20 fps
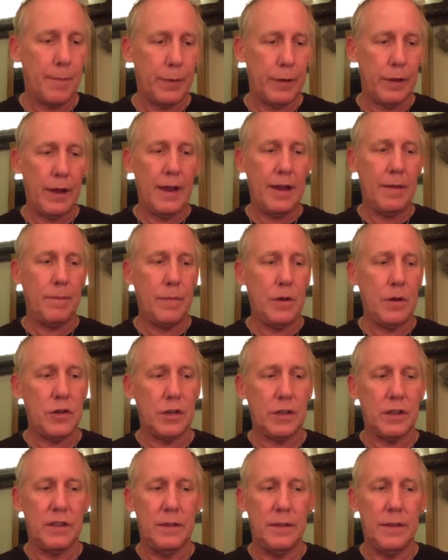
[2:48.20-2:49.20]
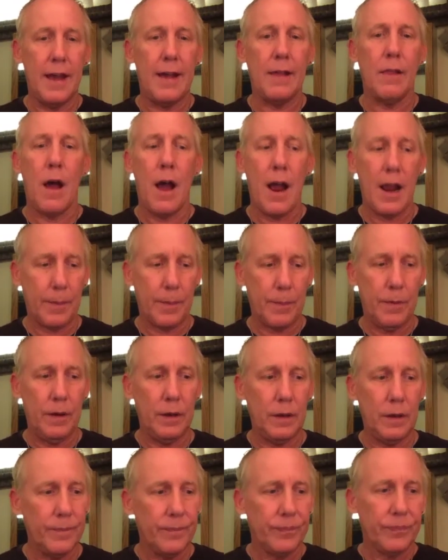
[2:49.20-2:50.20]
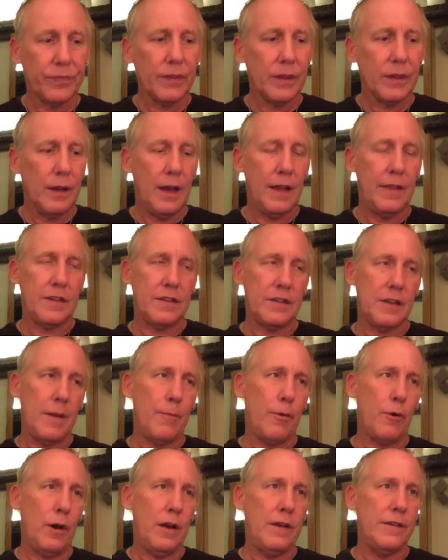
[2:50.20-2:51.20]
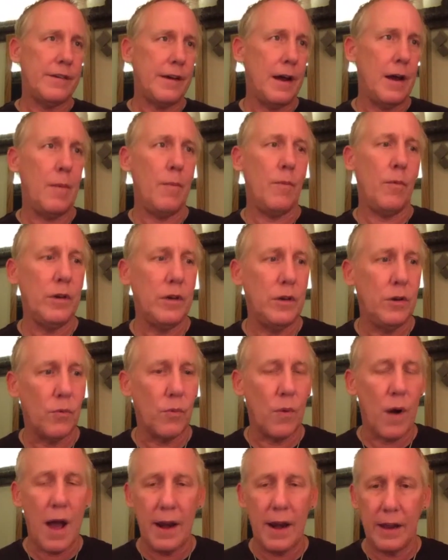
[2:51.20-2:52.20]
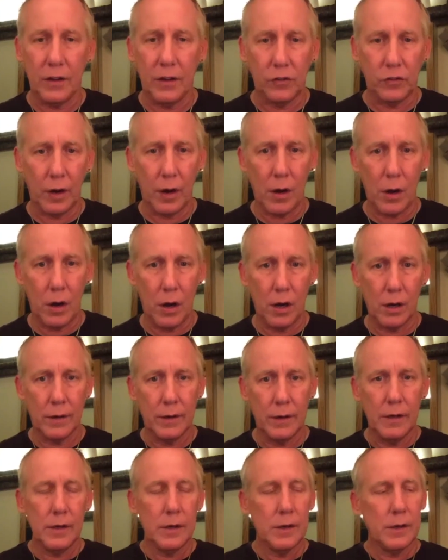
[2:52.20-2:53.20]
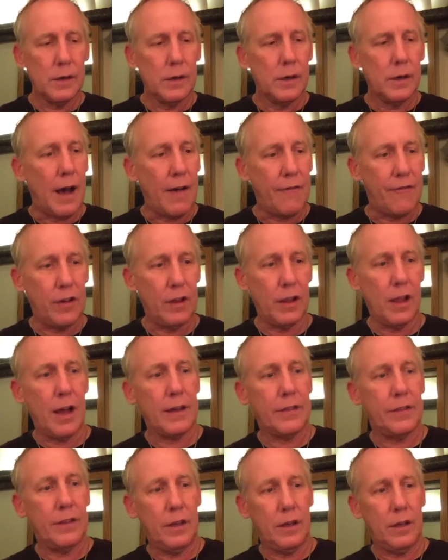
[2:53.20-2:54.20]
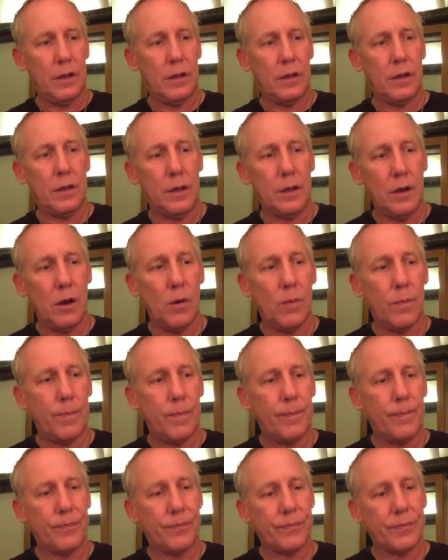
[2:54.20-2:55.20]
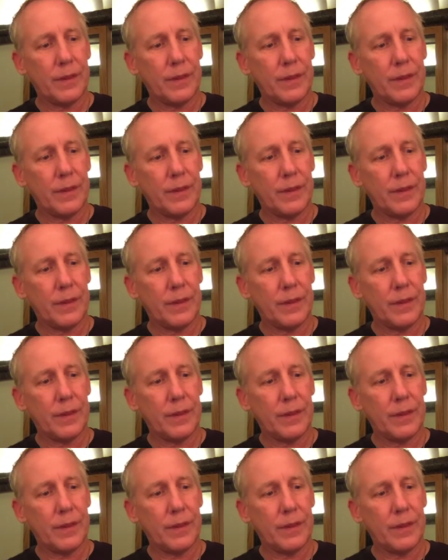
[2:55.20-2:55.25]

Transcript: and play music they like. But at the same point in time, when you're writing a song, I feel like that, you